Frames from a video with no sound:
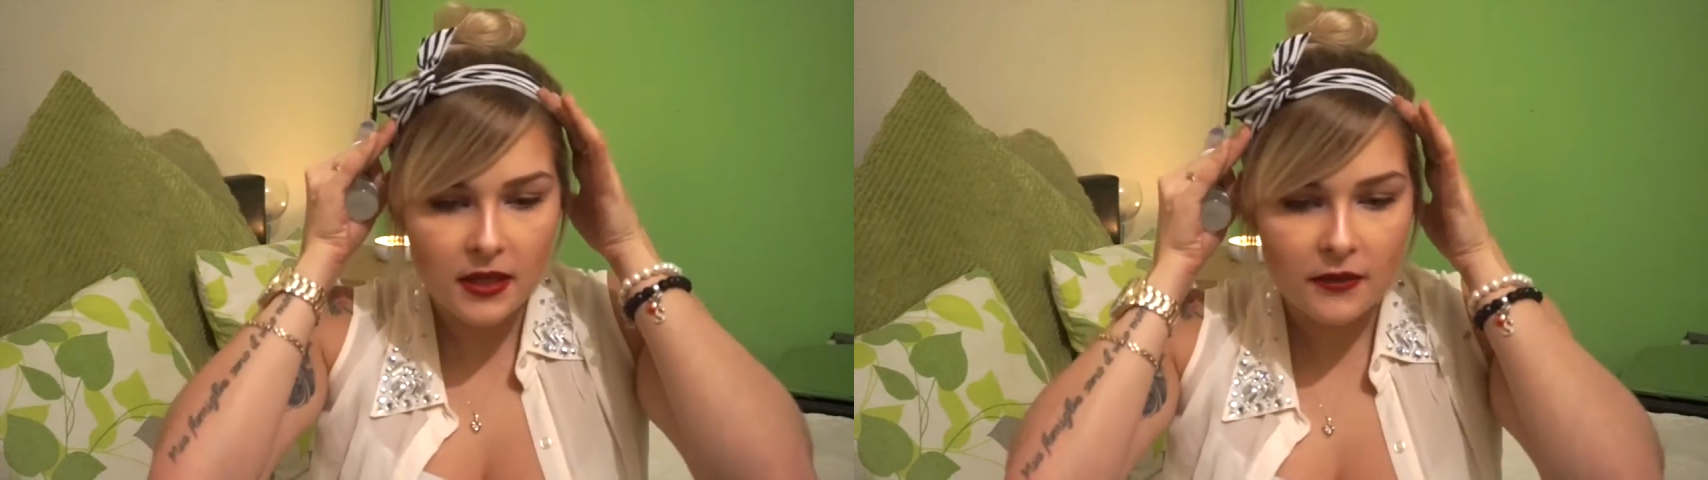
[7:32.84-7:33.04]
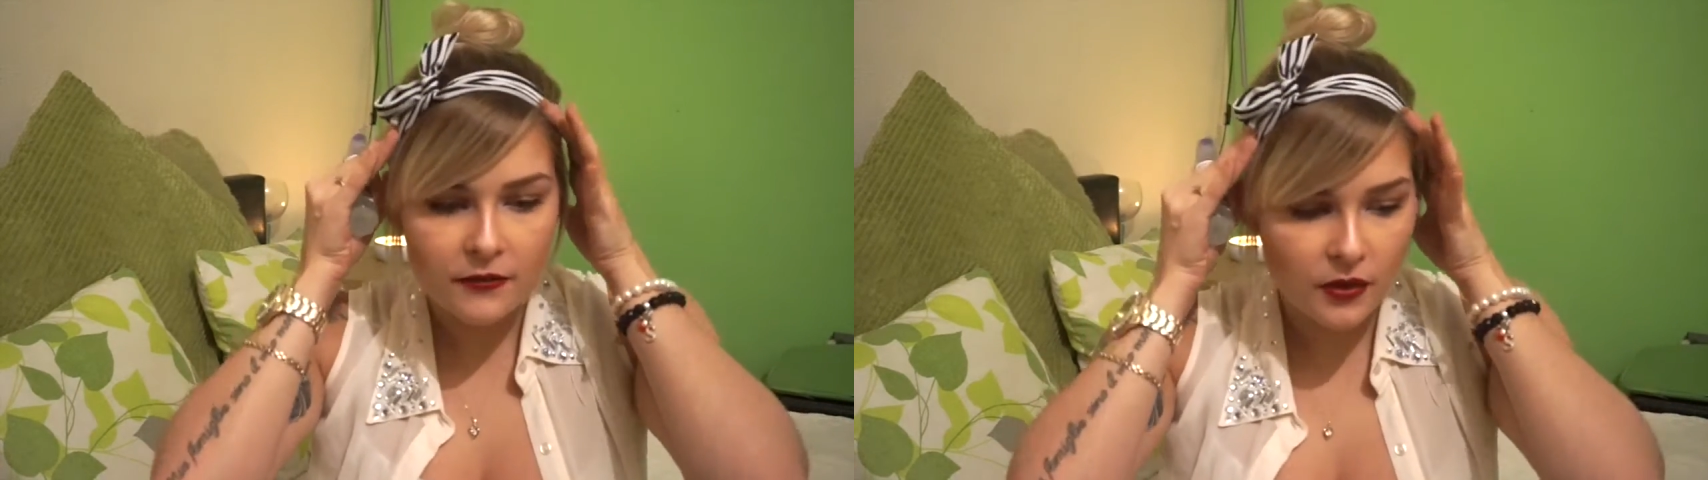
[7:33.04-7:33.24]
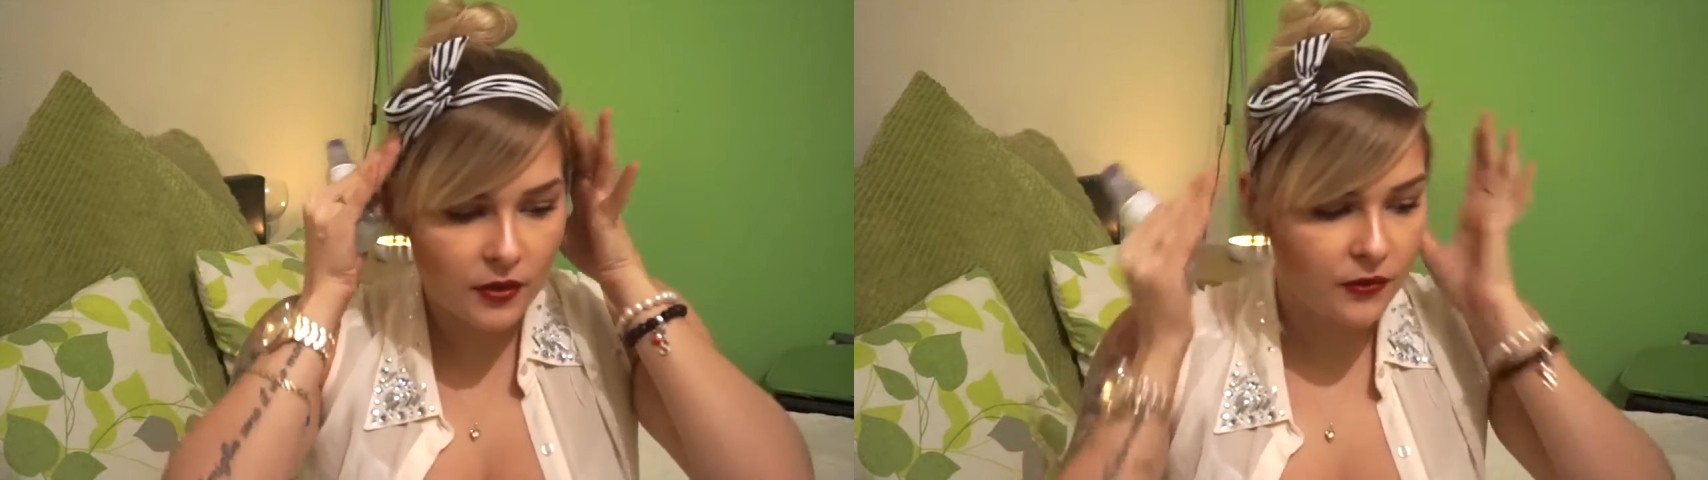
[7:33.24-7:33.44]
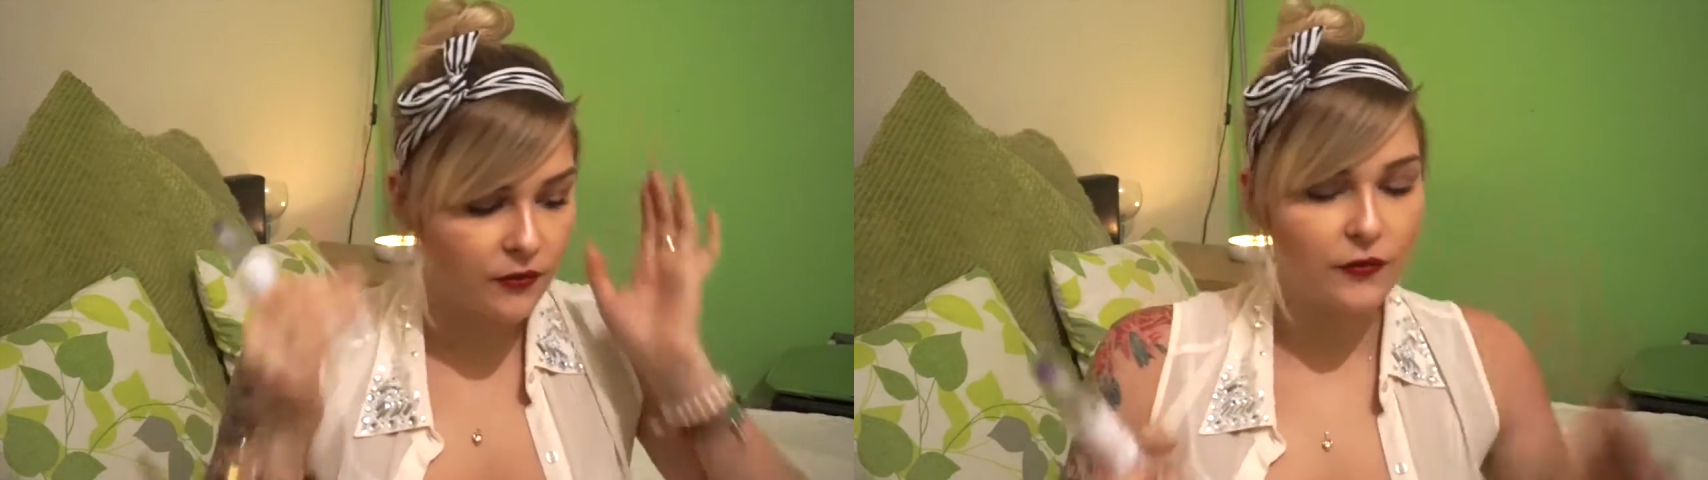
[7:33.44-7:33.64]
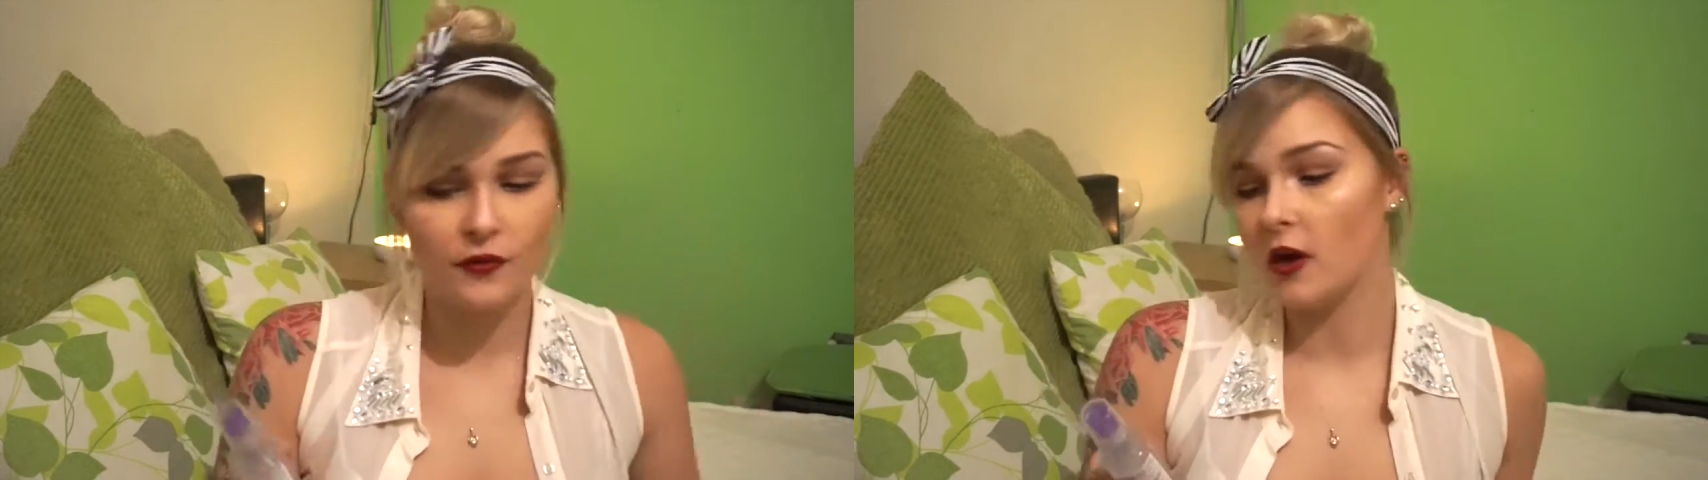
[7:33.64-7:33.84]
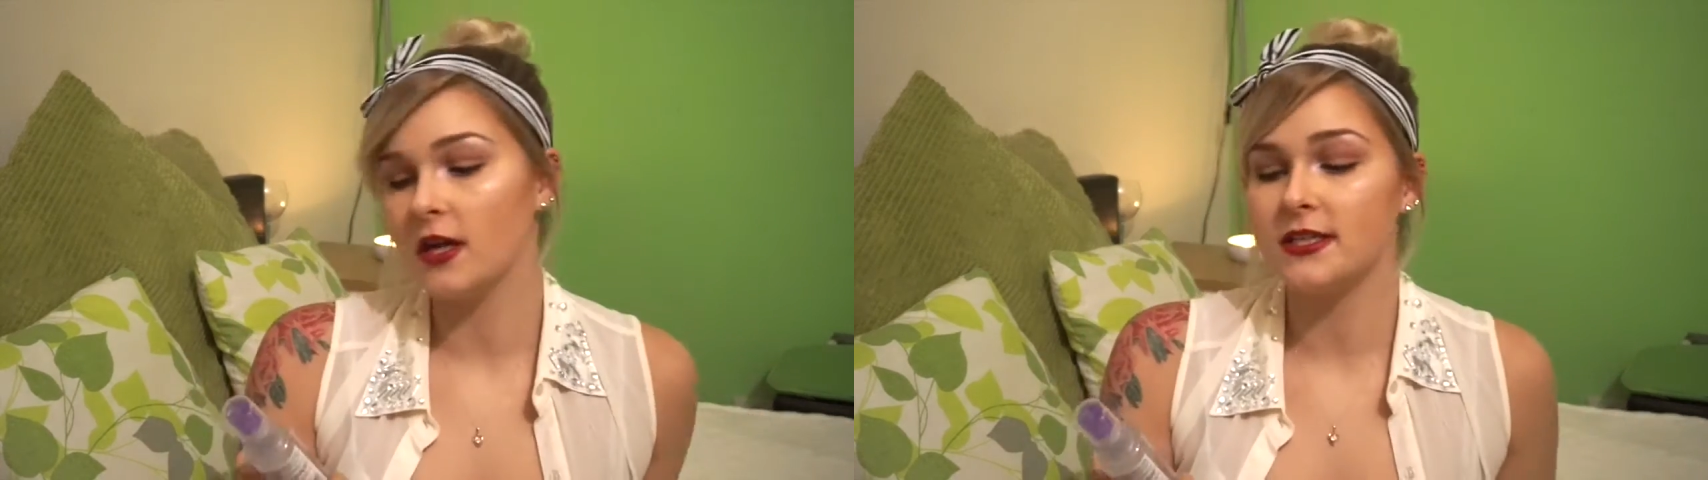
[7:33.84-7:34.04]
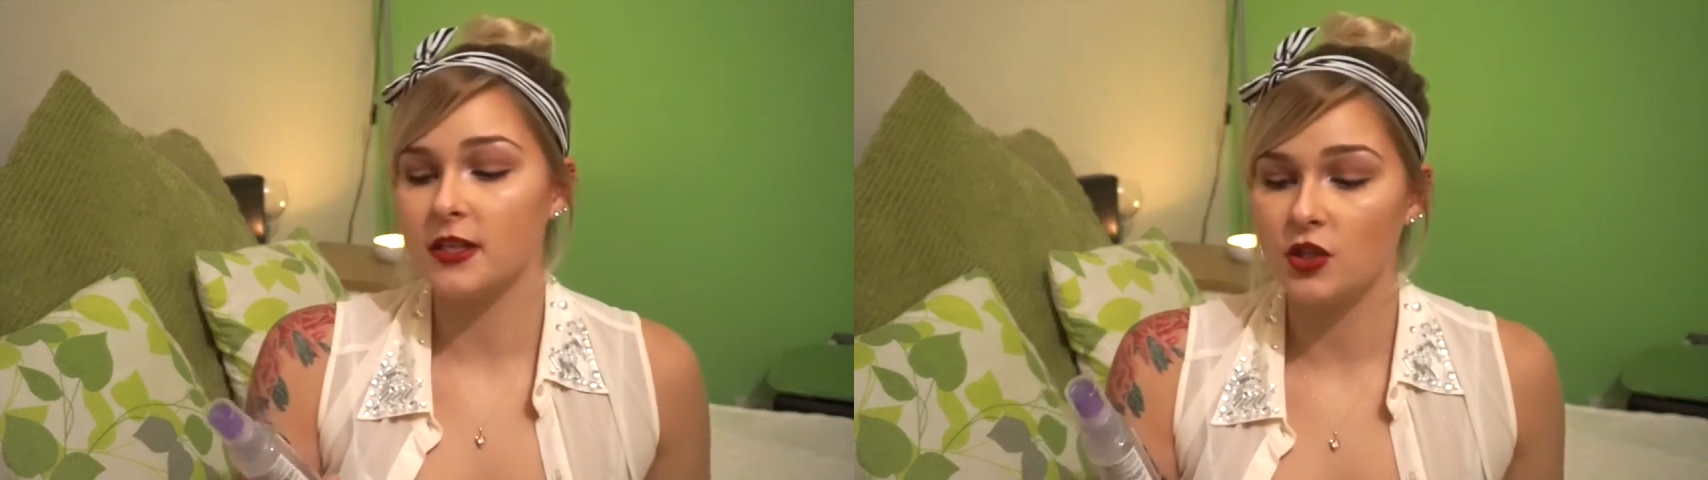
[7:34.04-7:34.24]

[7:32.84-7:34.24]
if you find that